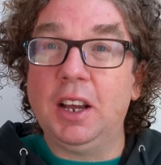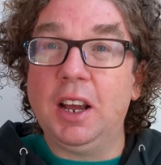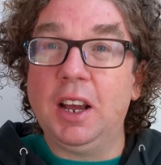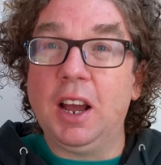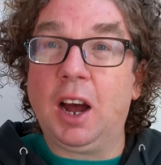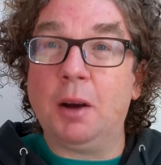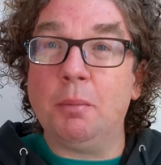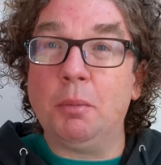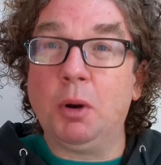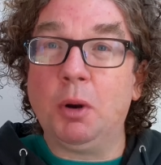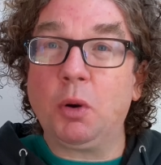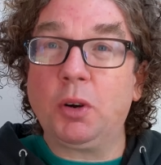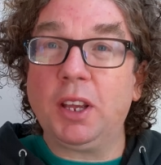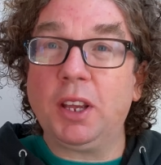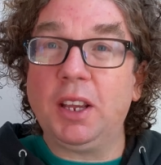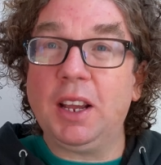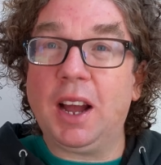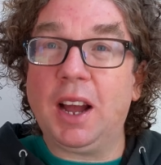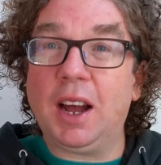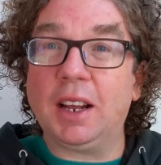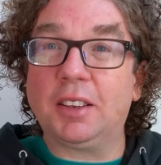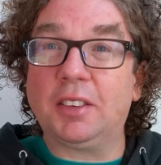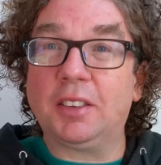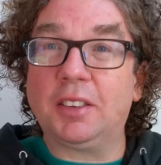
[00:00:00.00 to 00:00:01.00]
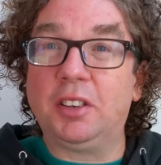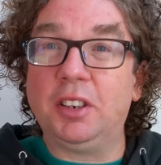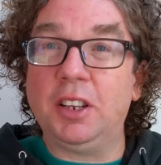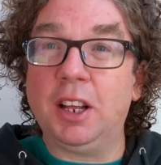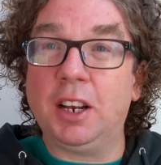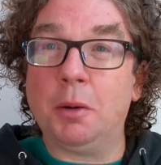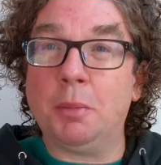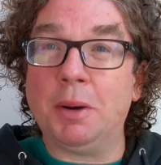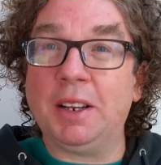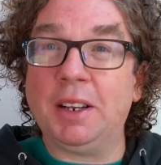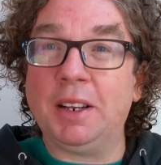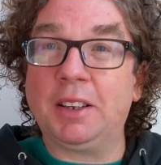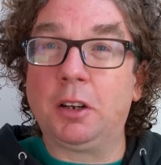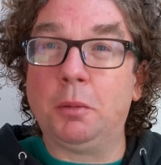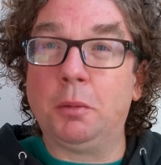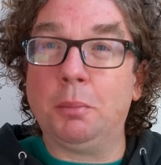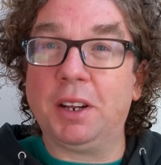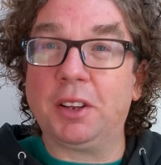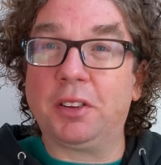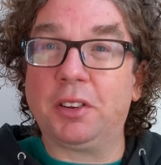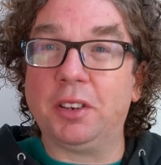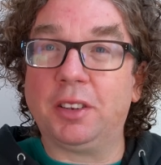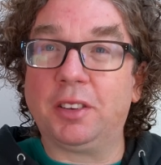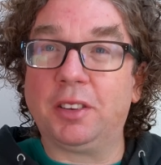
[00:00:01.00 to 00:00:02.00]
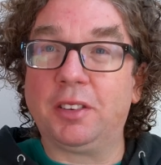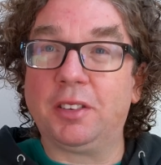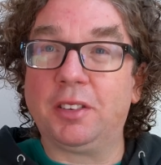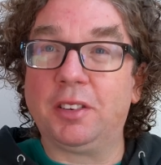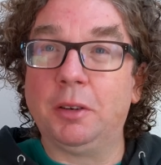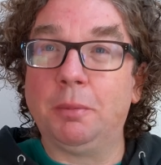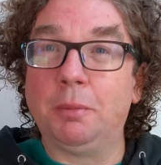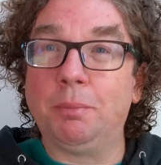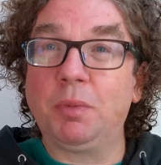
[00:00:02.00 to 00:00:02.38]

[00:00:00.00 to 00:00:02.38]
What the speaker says: I'm looking at the elemental methods